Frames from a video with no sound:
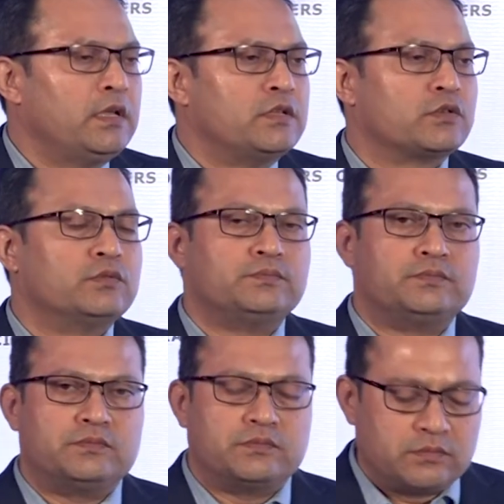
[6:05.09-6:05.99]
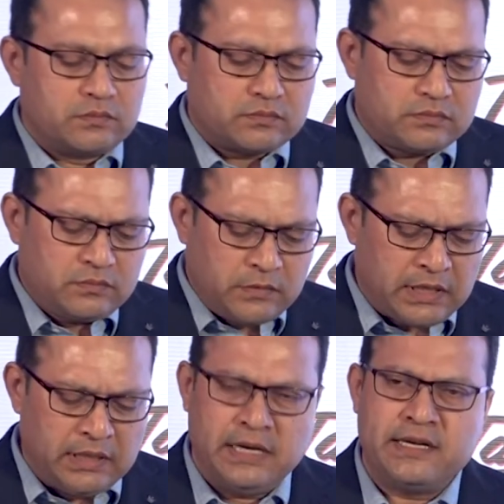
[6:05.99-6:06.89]
So
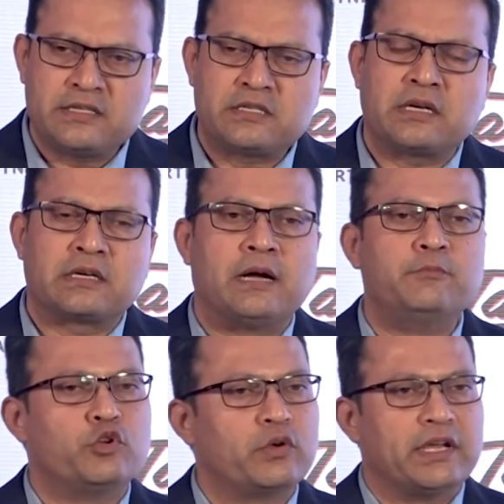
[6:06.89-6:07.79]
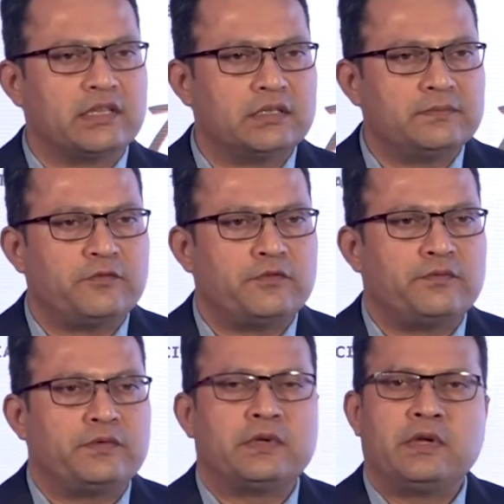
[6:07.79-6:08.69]
let us come together.
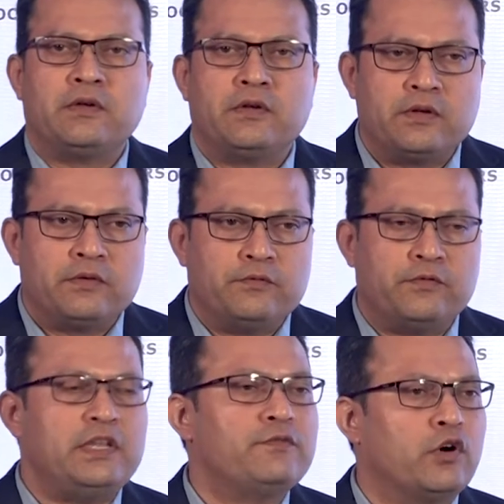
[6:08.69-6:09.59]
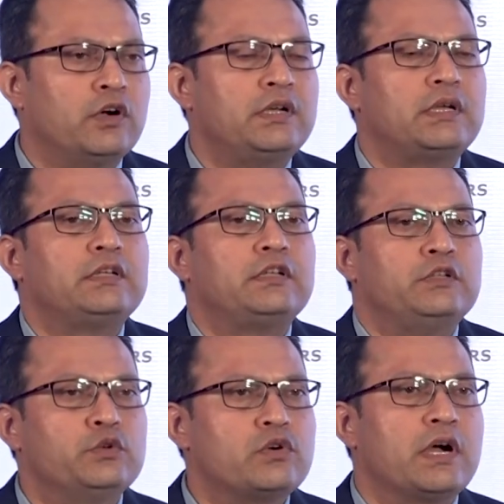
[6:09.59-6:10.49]
We want
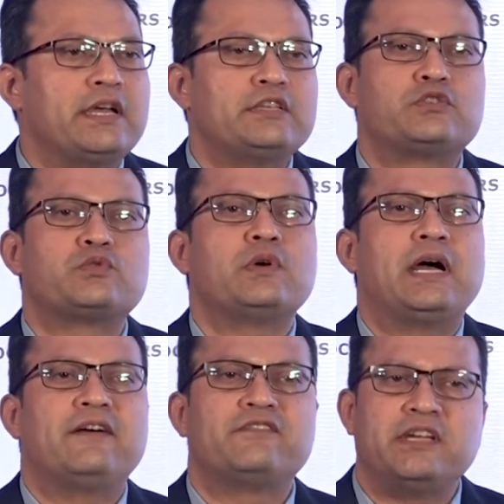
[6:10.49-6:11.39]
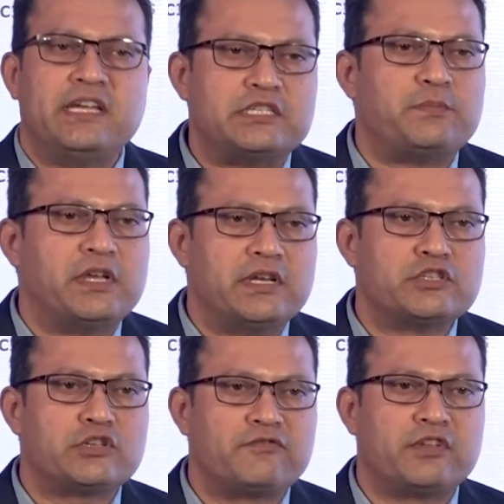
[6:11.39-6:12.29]
you guys to have the
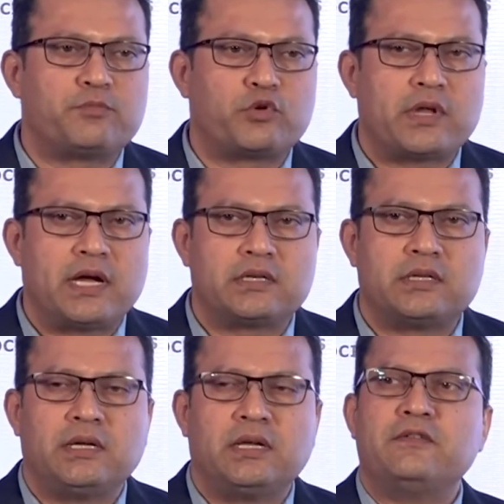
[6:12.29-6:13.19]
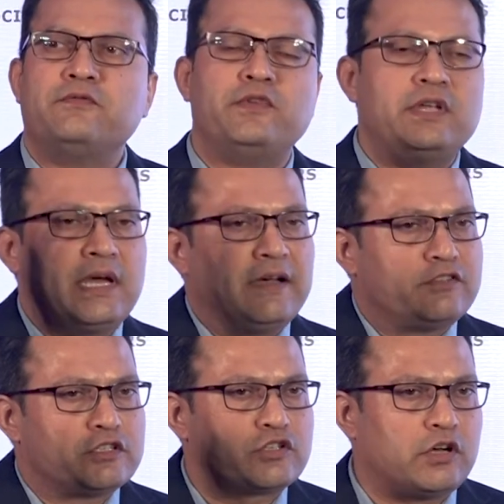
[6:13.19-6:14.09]
experience of the product. We have
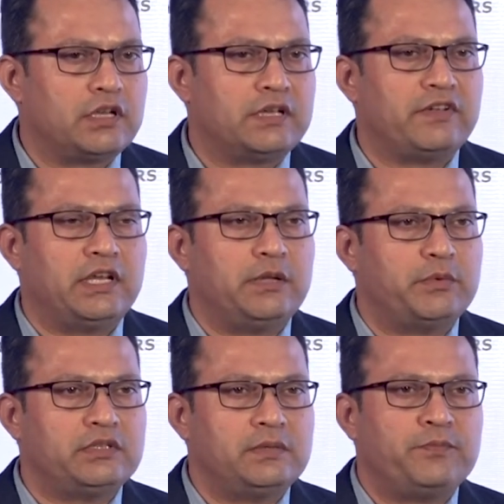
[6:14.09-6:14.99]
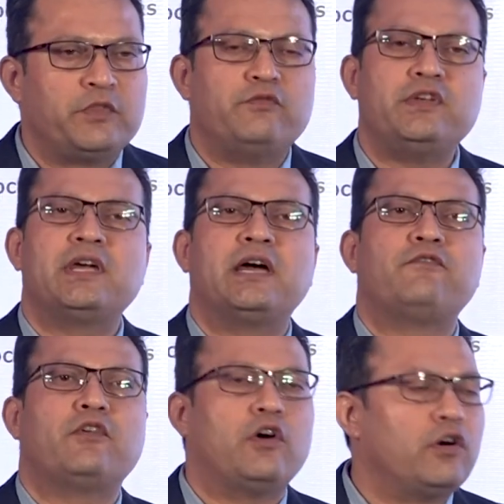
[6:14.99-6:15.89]
the stall available. We
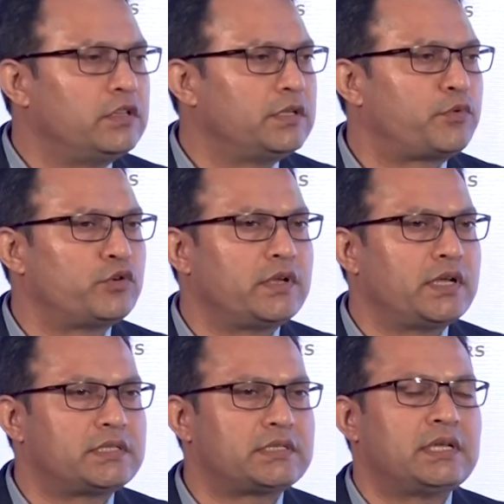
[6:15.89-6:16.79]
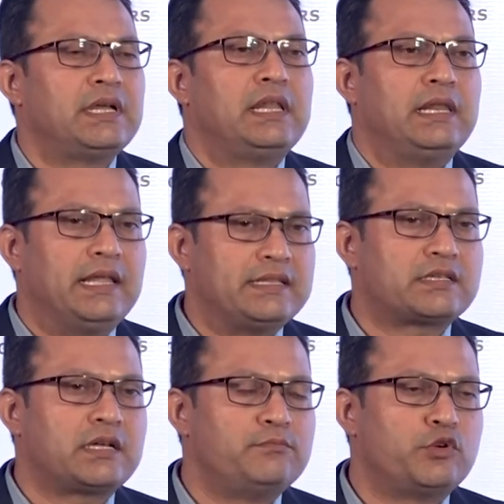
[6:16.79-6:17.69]
have all the products.
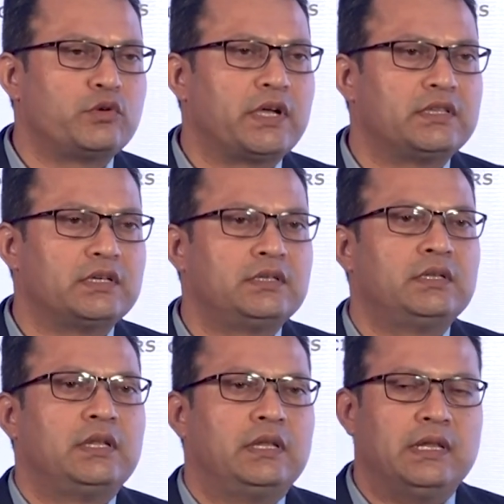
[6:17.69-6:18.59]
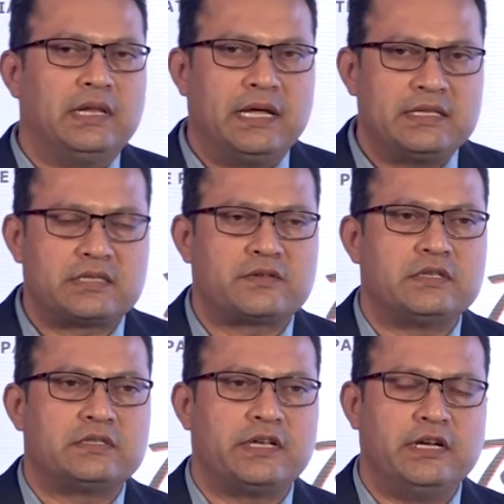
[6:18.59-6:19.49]
Let's come together. Let's
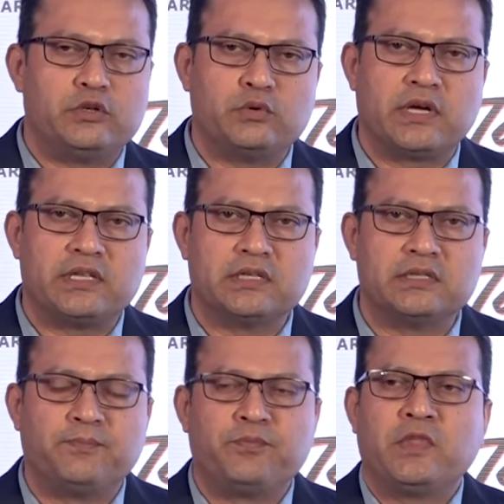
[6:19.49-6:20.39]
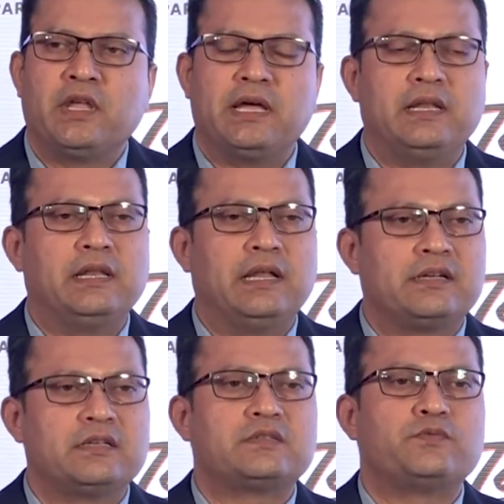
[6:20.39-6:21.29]
sell together. And
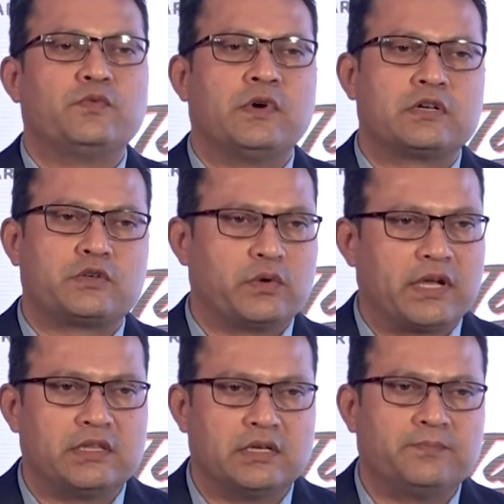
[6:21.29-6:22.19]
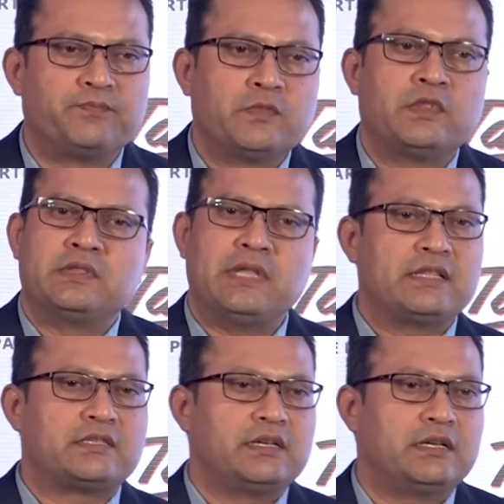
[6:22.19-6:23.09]
let us work together.
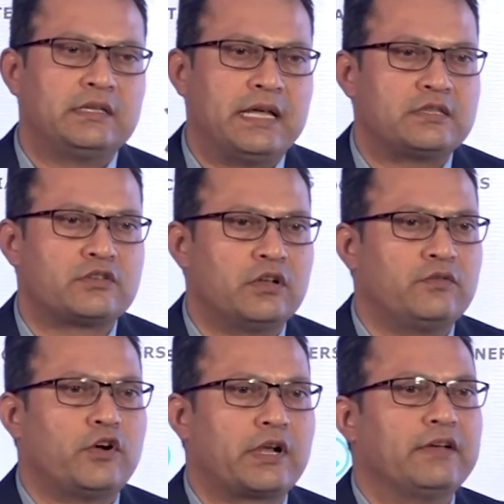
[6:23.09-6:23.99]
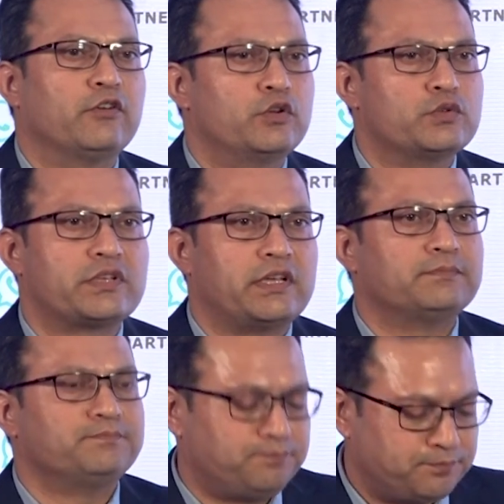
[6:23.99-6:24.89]
That's it. That's all what I want to say.
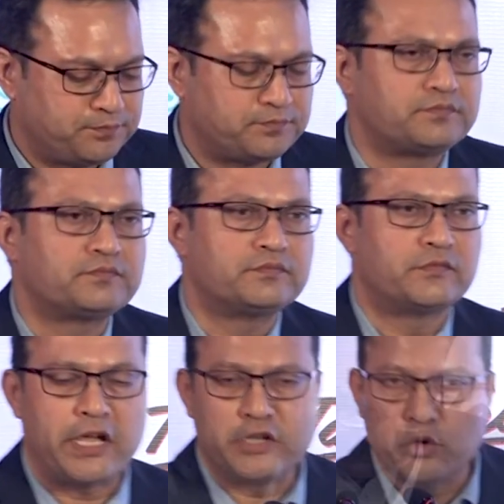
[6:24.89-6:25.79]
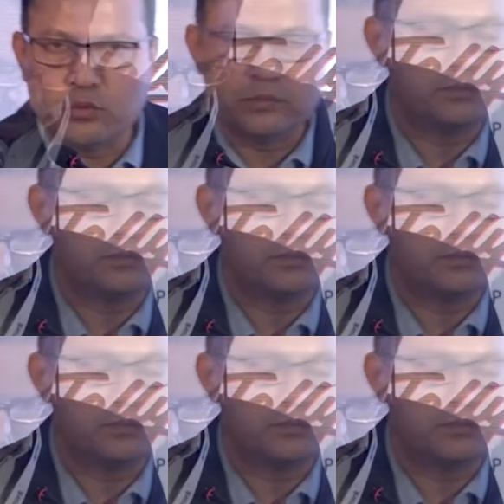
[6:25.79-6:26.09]
Thank you.